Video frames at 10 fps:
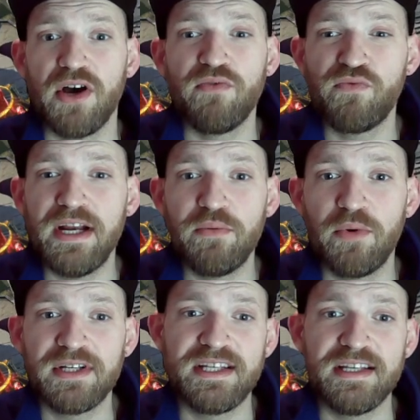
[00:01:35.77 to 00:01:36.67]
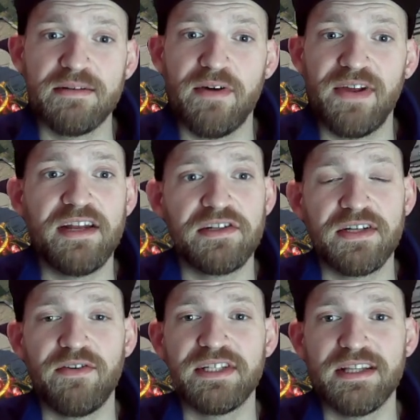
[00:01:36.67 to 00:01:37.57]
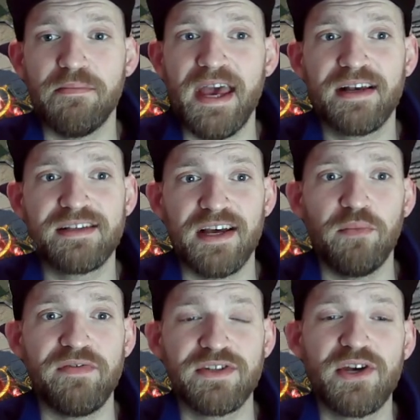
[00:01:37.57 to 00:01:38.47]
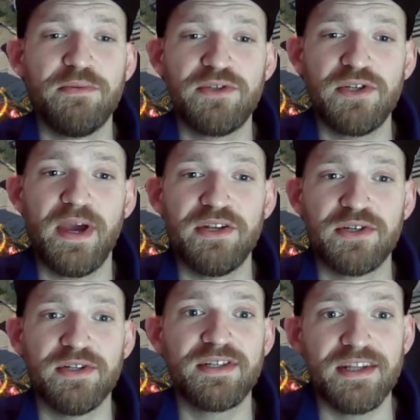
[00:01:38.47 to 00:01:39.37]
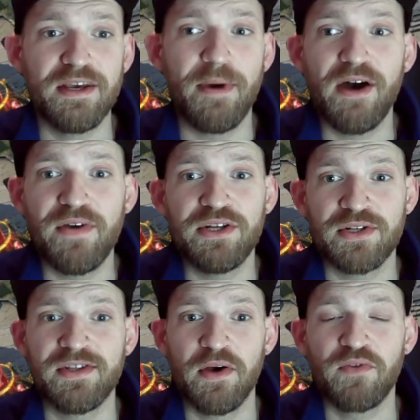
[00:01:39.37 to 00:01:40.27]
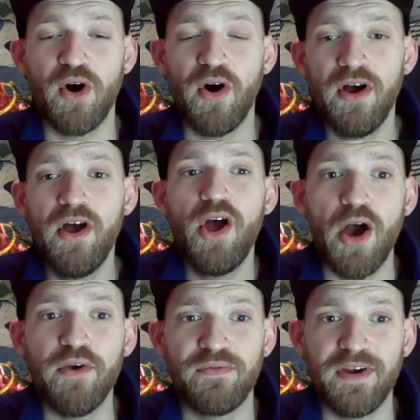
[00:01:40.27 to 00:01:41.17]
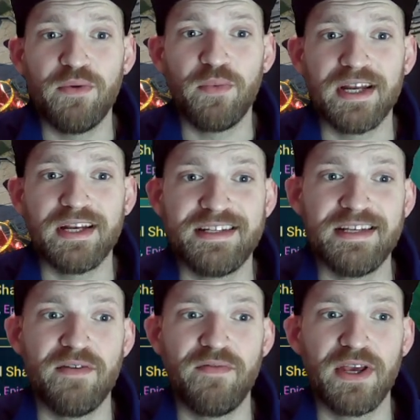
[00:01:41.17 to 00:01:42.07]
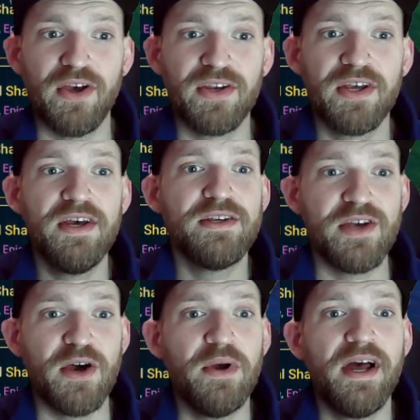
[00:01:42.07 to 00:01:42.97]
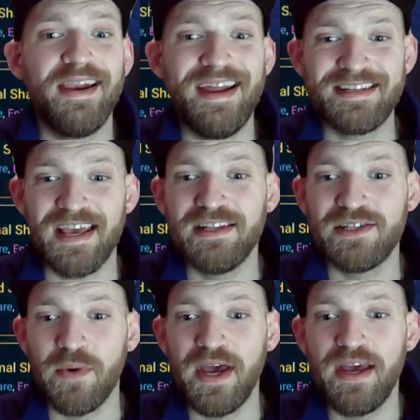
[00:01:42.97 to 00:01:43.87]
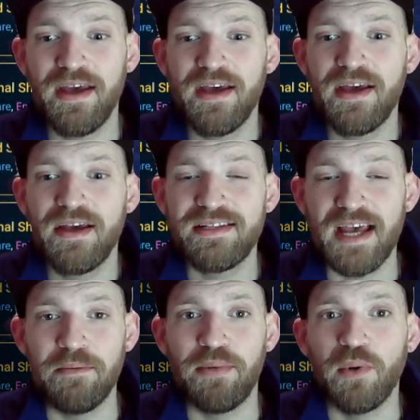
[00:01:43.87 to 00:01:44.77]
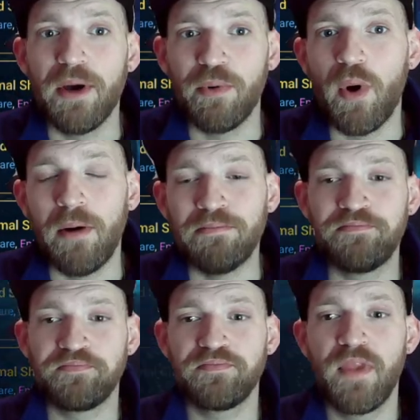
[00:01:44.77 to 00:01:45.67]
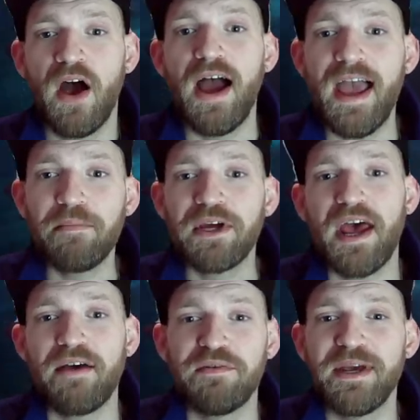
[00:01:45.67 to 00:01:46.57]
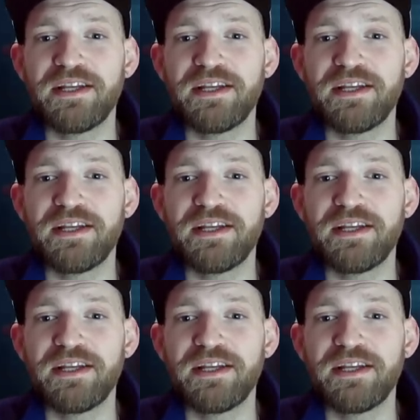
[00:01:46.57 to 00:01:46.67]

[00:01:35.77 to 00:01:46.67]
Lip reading: I really want to see some other legendaries in the mix. And with a ×2 Ancients and the amount of Ancients that I've got, hopefully we're going something good. So let's get into it. 10 pull number 1. I am going to have to make